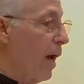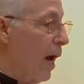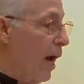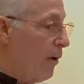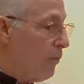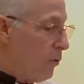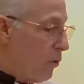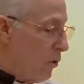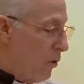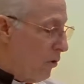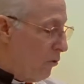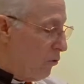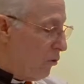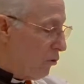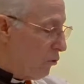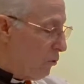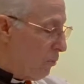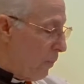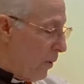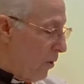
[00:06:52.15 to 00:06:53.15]
after his
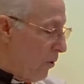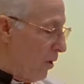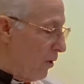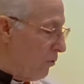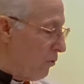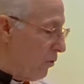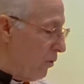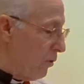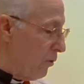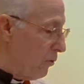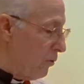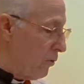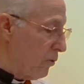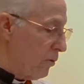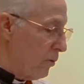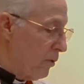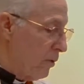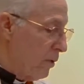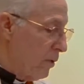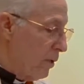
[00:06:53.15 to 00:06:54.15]
experiences
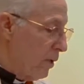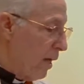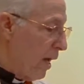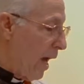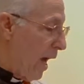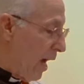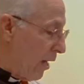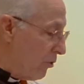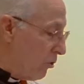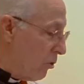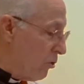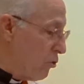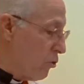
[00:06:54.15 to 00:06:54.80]
at